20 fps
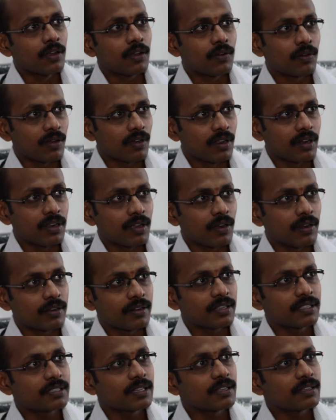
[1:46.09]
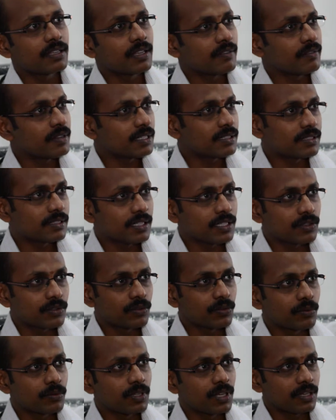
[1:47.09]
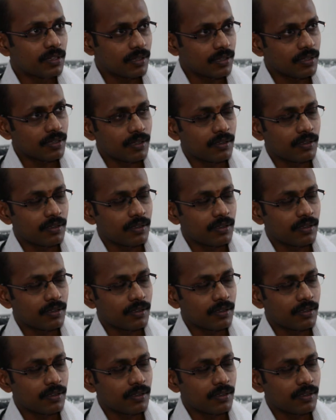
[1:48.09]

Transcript: coronary arteries, and they will see through that